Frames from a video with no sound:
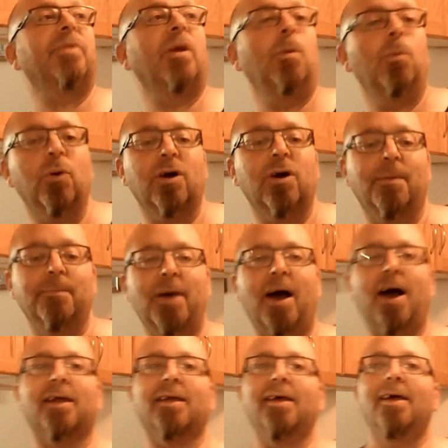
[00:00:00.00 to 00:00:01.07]
We'll come
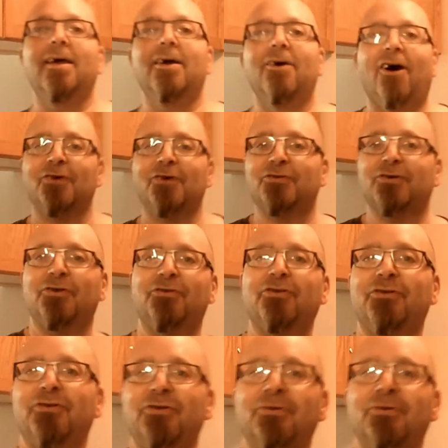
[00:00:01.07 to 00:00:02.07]
back. Oscar says he's